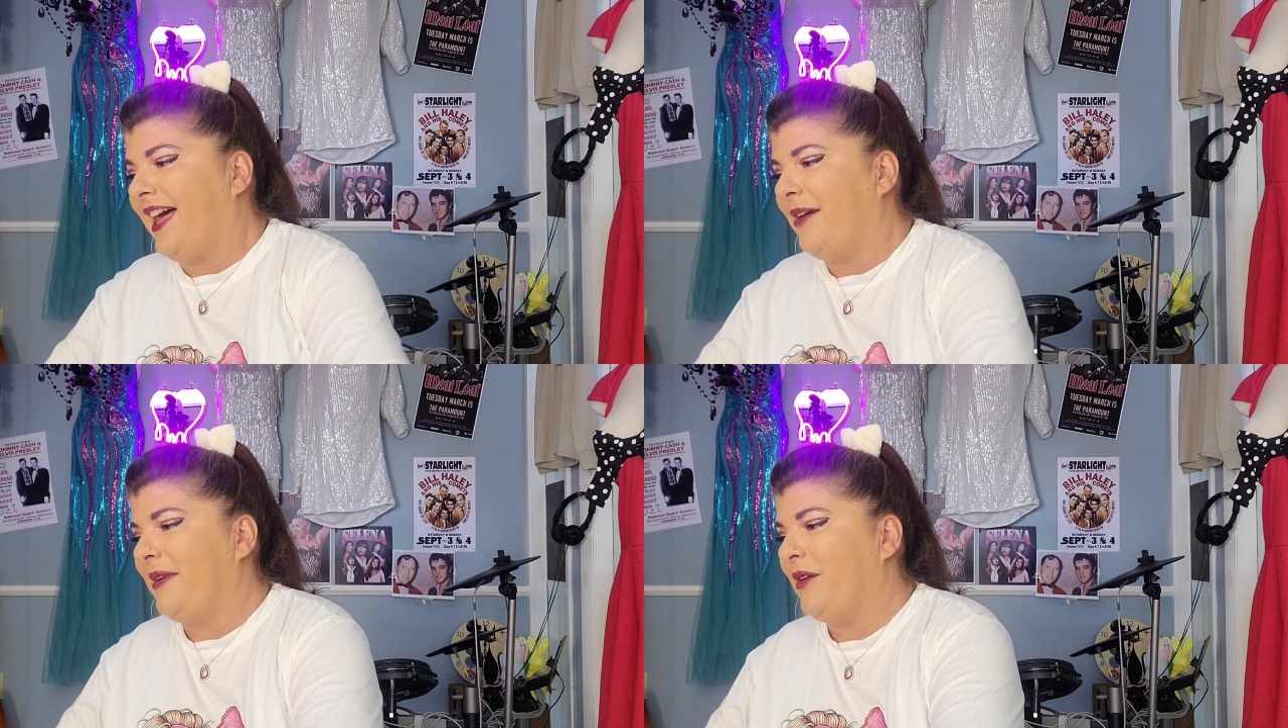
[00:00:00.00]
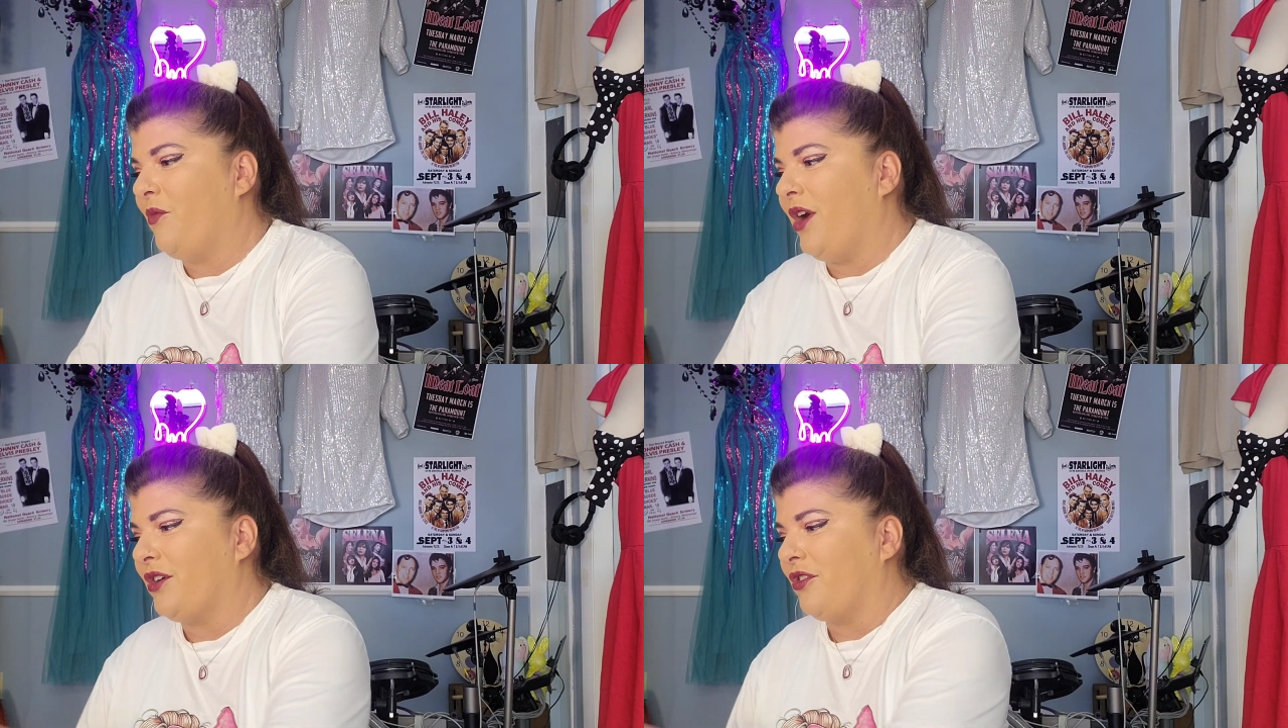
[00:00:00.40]
I
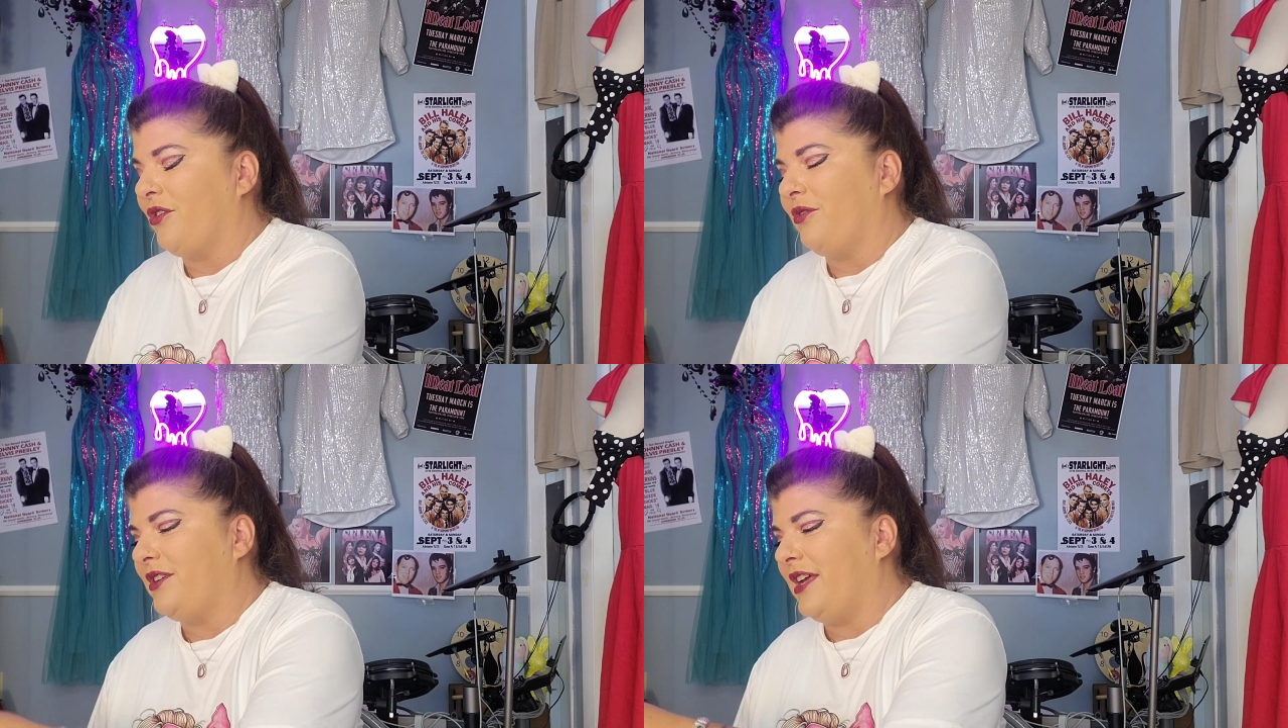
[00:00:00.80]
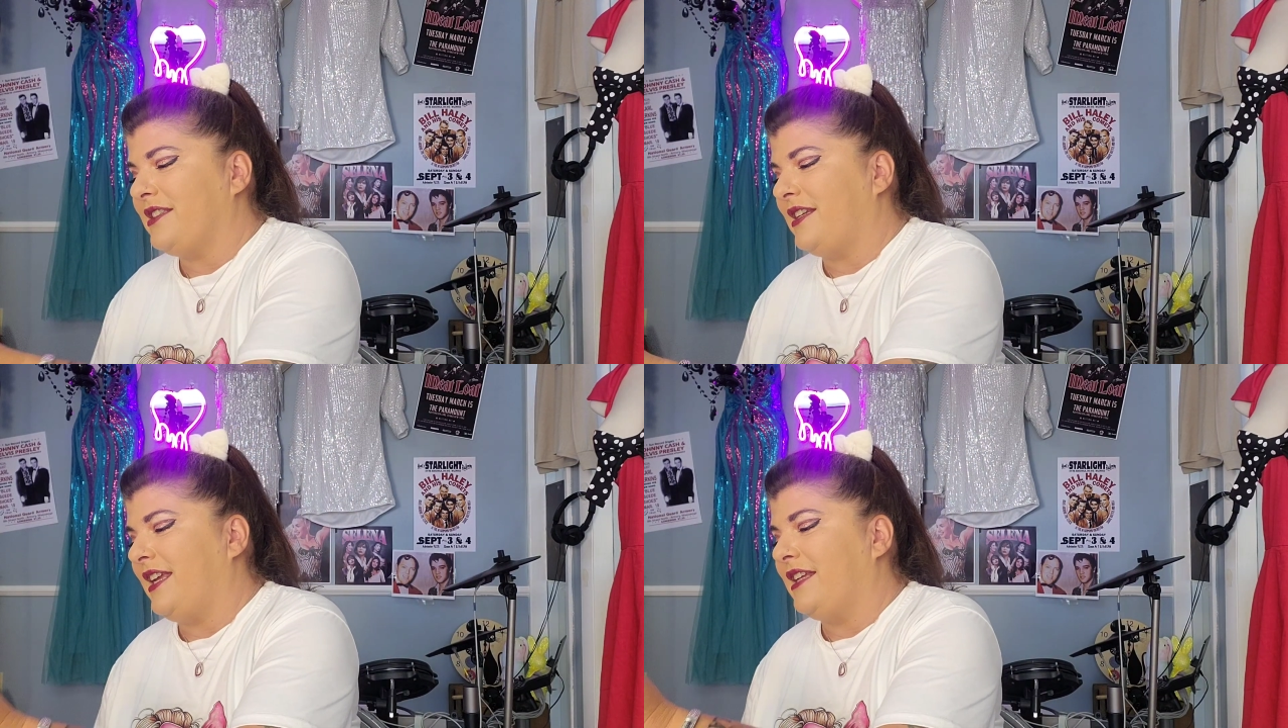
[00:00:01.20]
mean, what girl
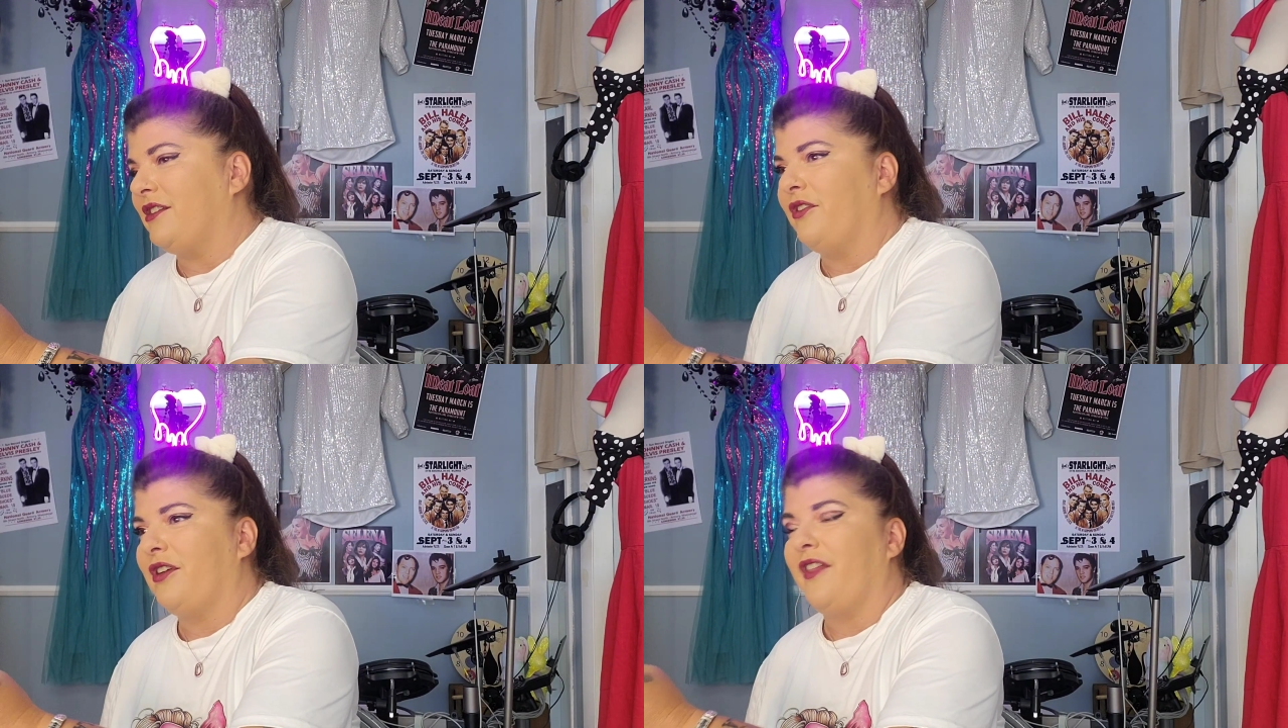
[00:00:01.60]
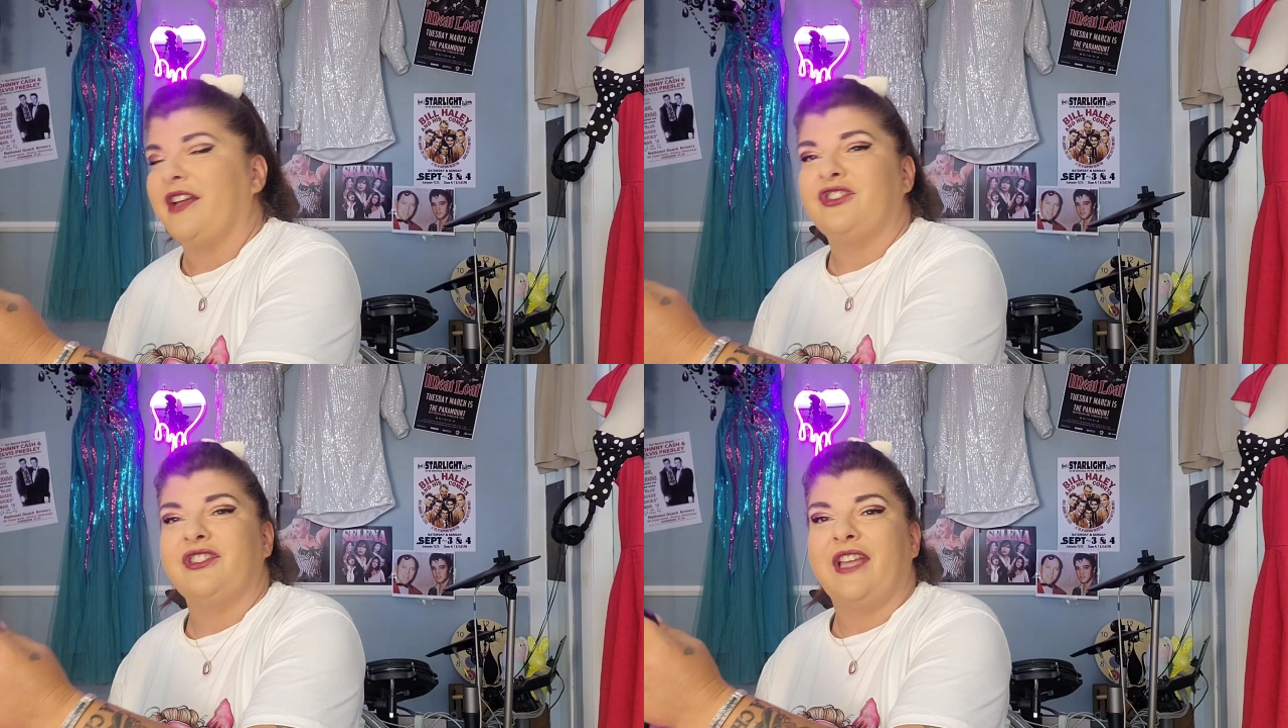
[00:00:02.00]
doesn't need to look
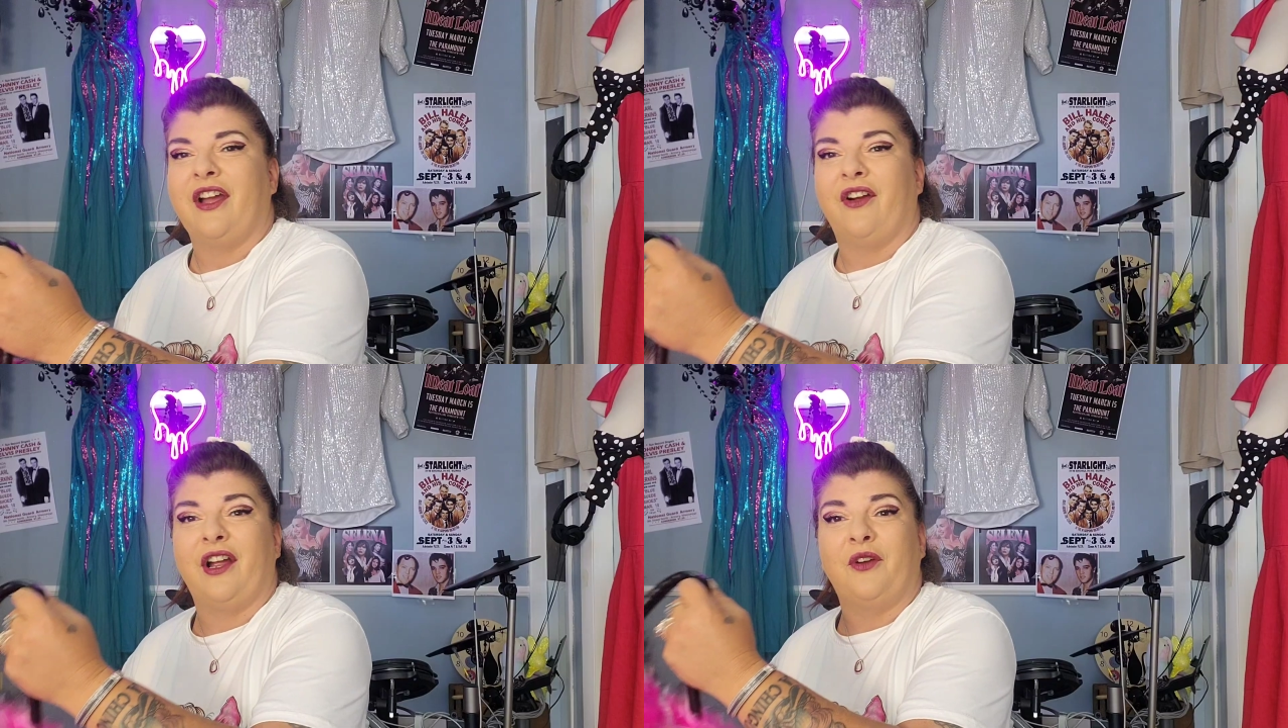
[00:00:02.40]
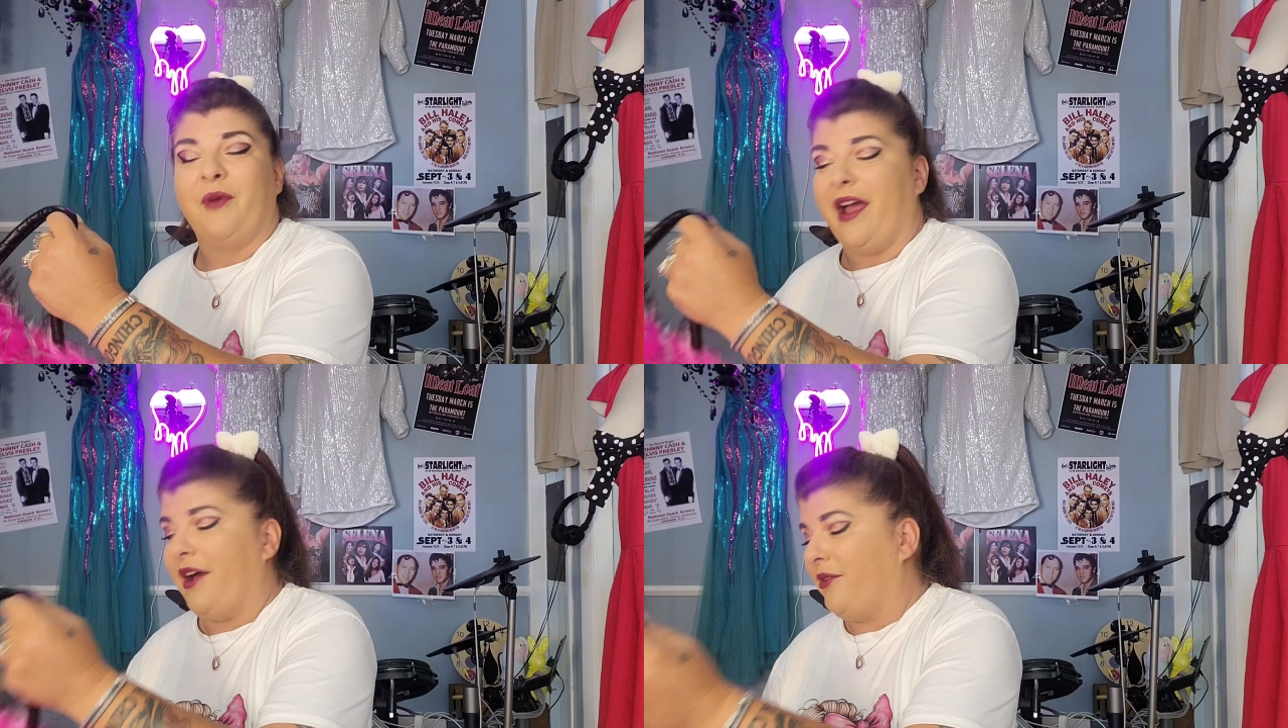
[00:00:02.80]
like she's carrying
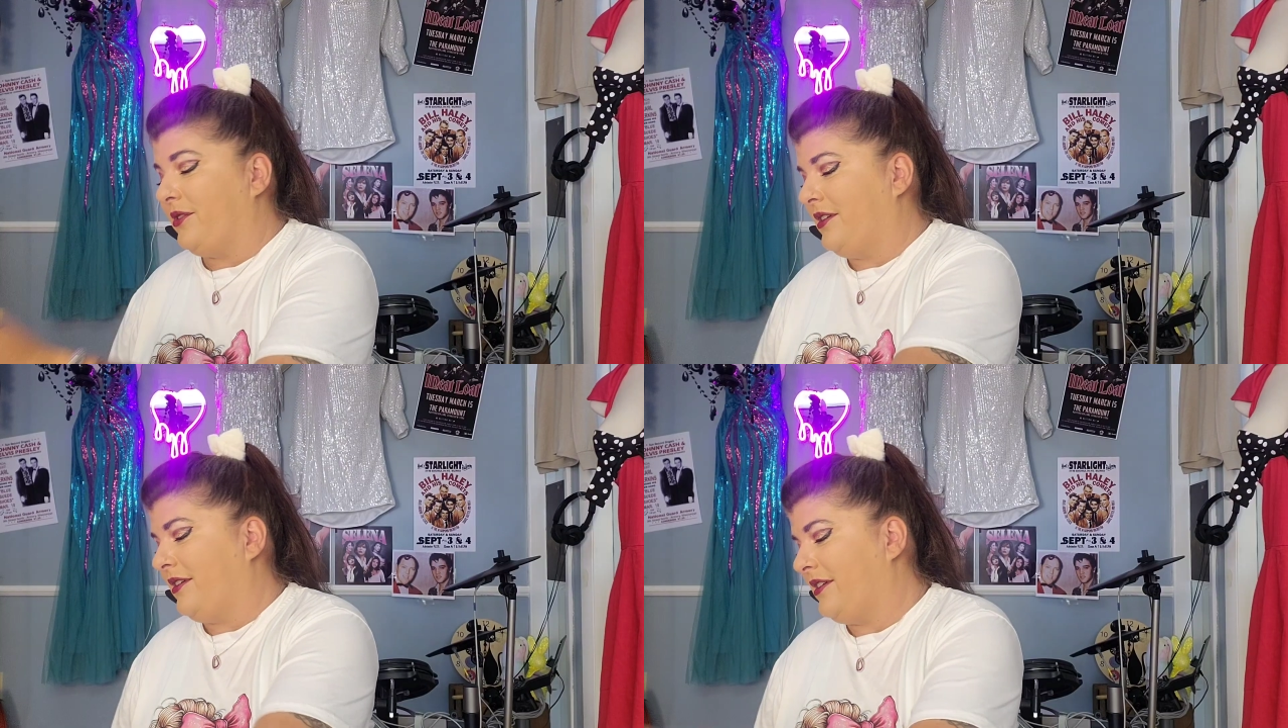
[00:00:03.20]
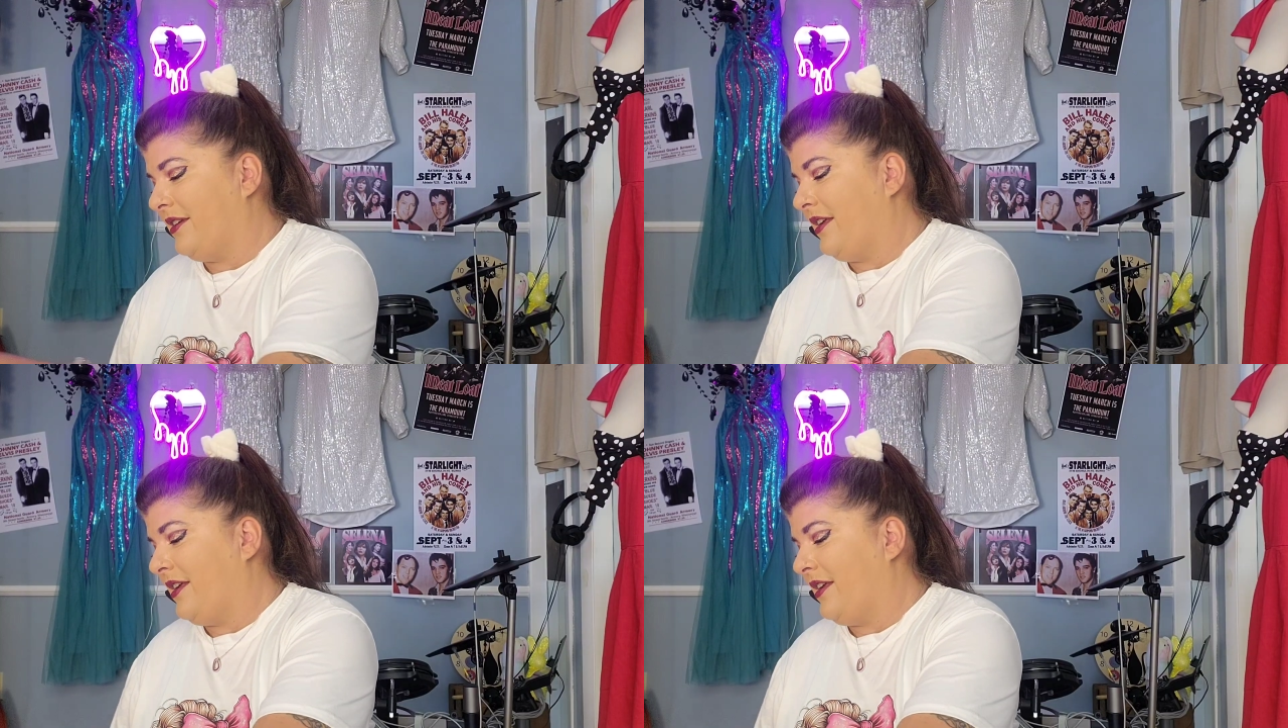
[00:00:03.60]
around